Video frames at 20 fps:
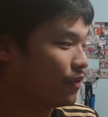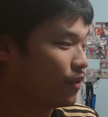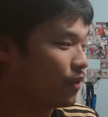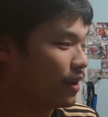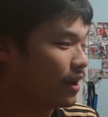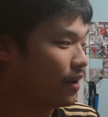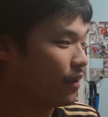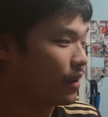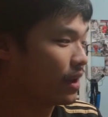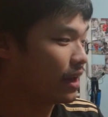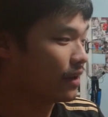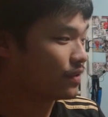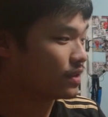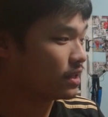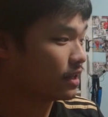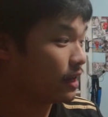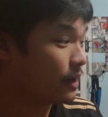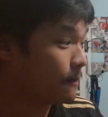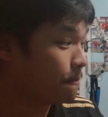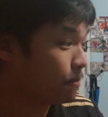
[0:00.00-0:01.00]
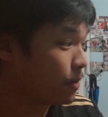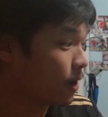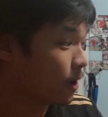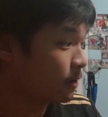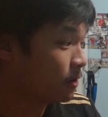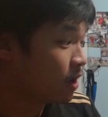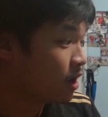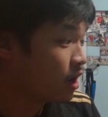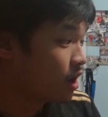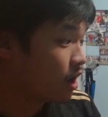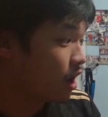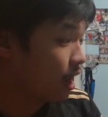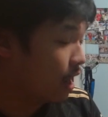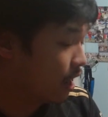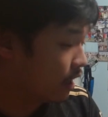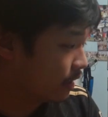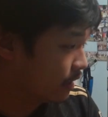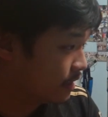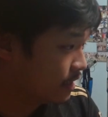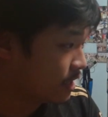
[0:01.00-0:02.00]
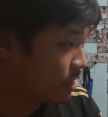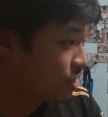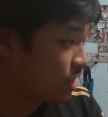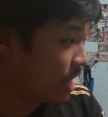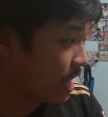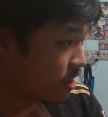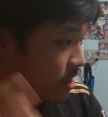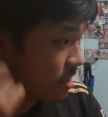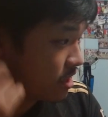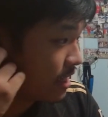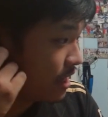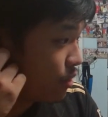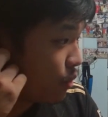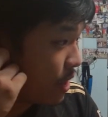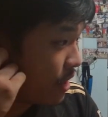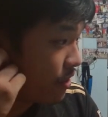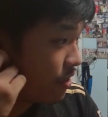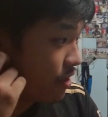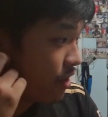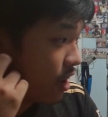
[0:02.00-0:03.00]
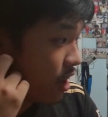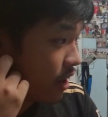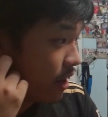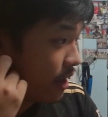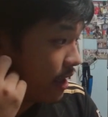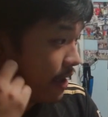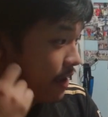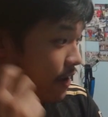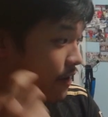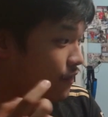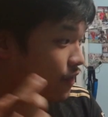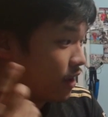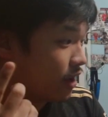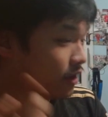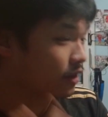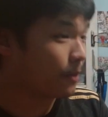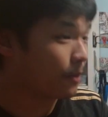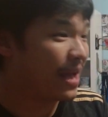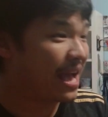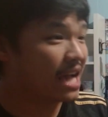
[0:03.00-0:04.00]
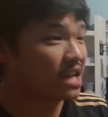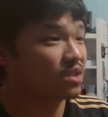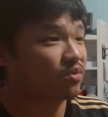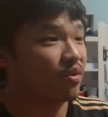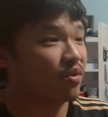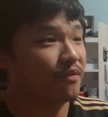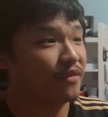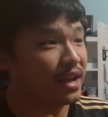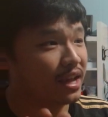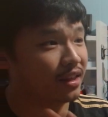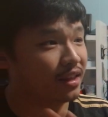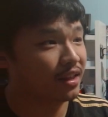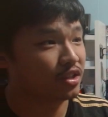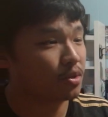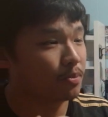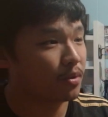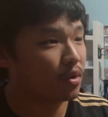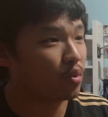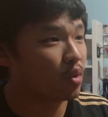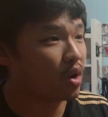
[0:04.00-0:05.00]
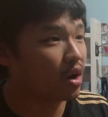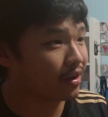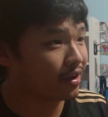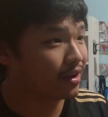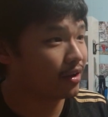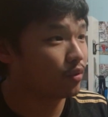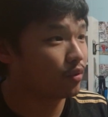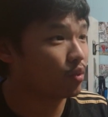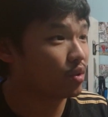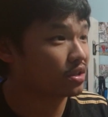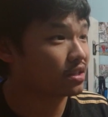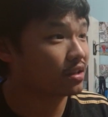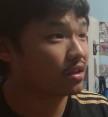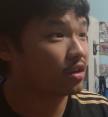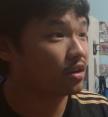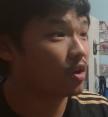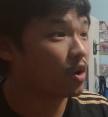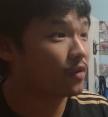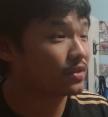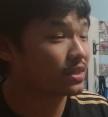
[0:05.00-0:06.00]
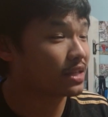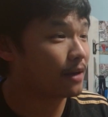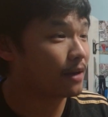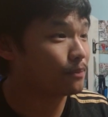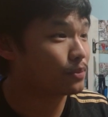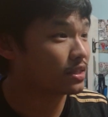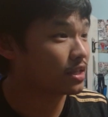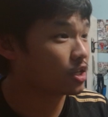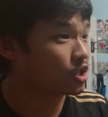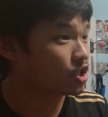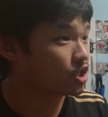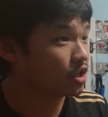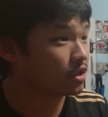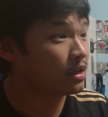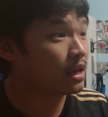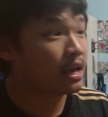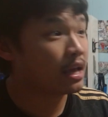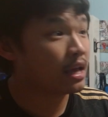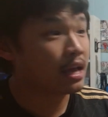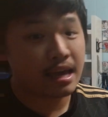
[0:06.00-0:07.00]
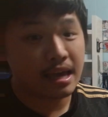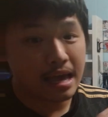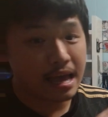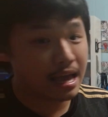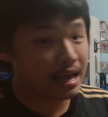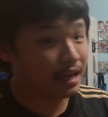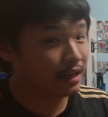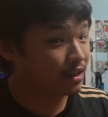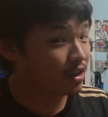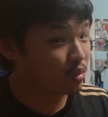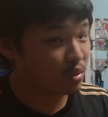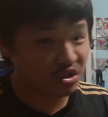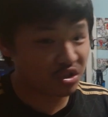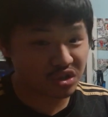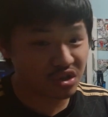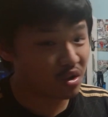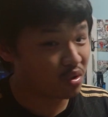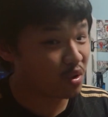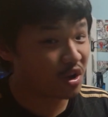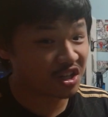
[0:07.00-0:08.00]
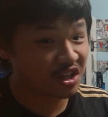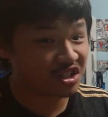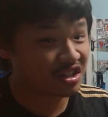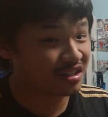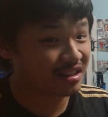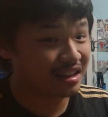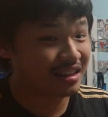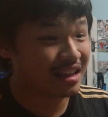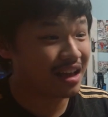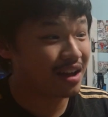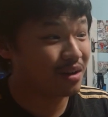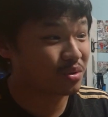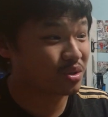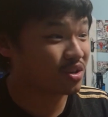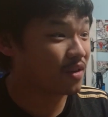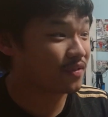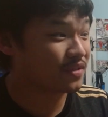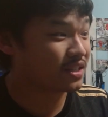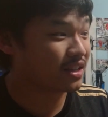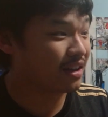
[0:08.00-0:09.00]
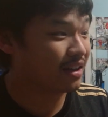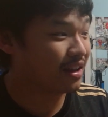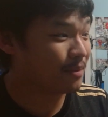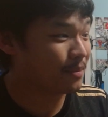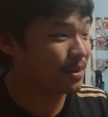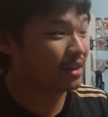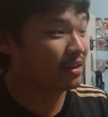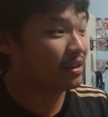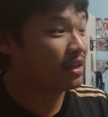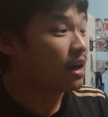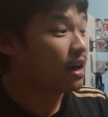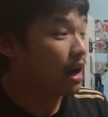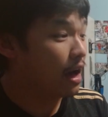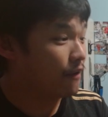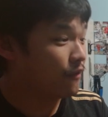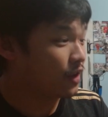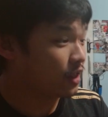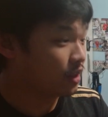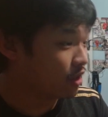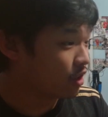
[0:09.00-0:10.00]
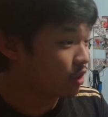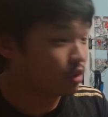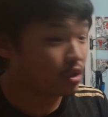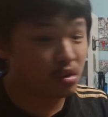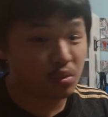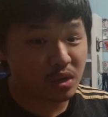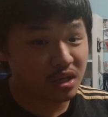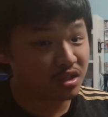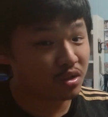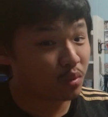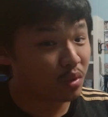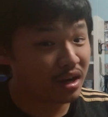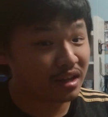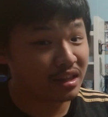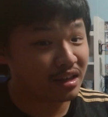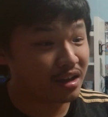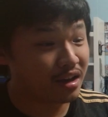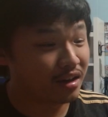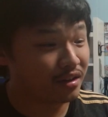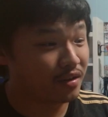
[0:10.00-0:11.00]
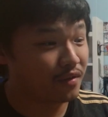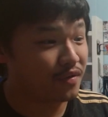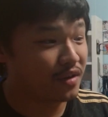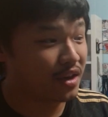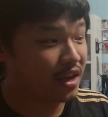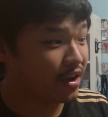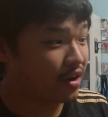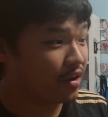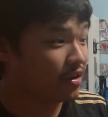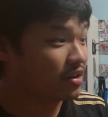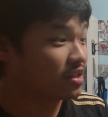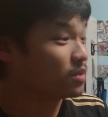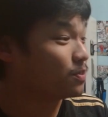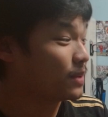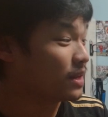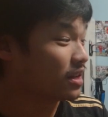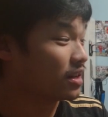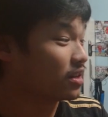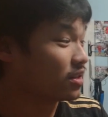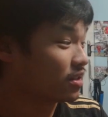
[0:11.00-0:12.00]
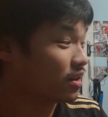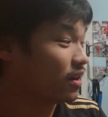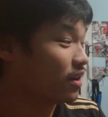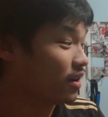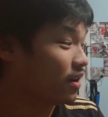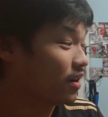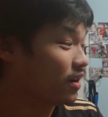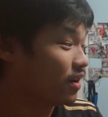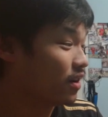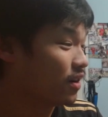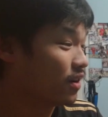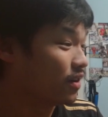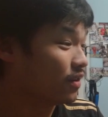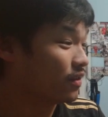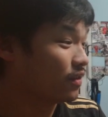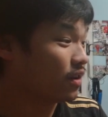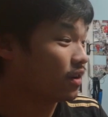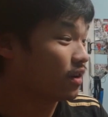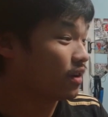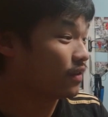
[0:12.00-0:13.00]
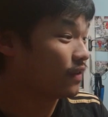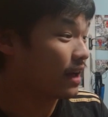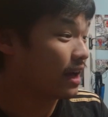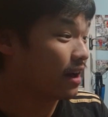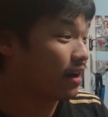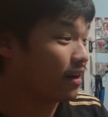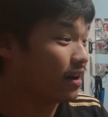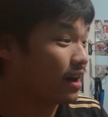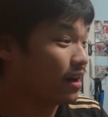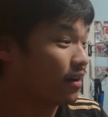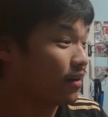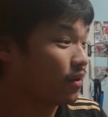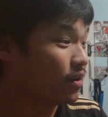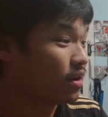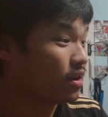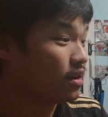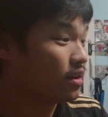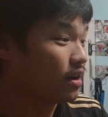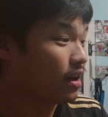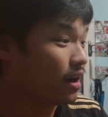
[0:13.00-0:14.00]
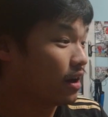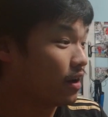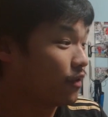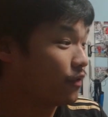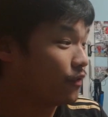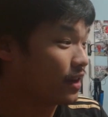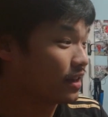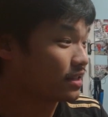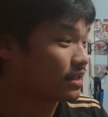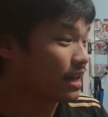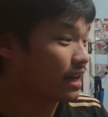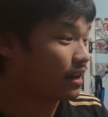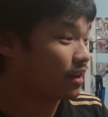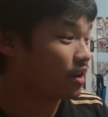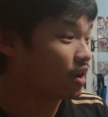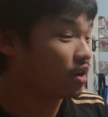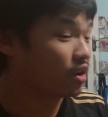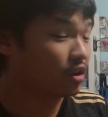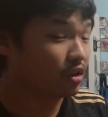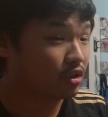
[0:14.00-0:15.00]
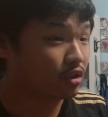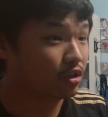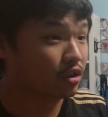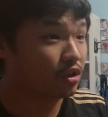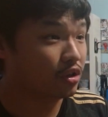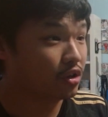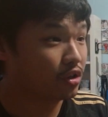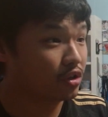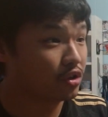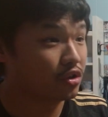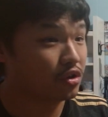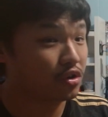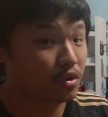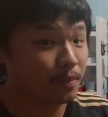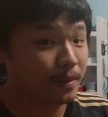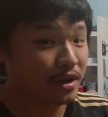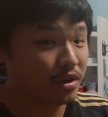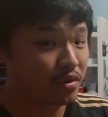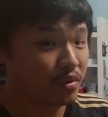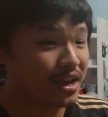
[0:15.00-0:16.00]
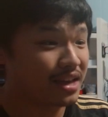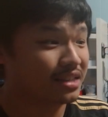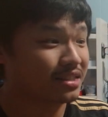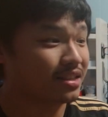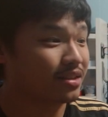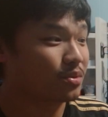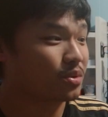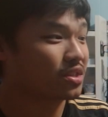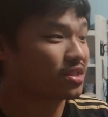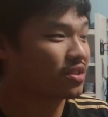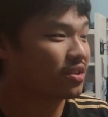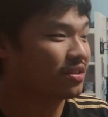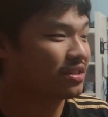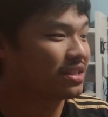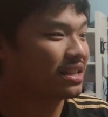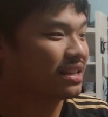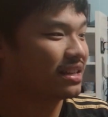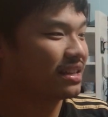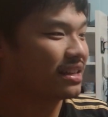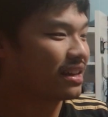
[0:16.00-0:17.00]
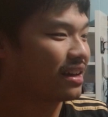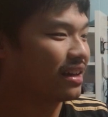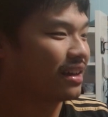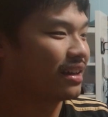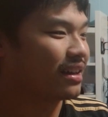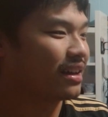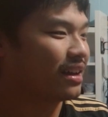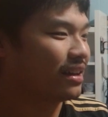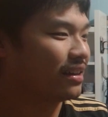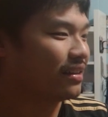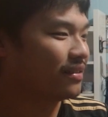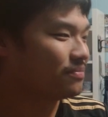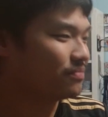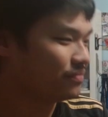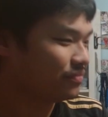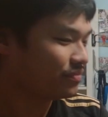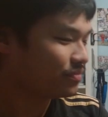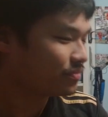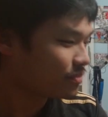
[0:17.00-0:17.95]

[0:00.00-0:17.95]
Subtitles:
for LAFC. But they did check to see whether or not if the pass from Vela to Bawanga was in an offside position, and there was no question that was offside. I mean, I think the only reason why they got into VAR is because of how things kind of got a little bit crazy with Sartini kind of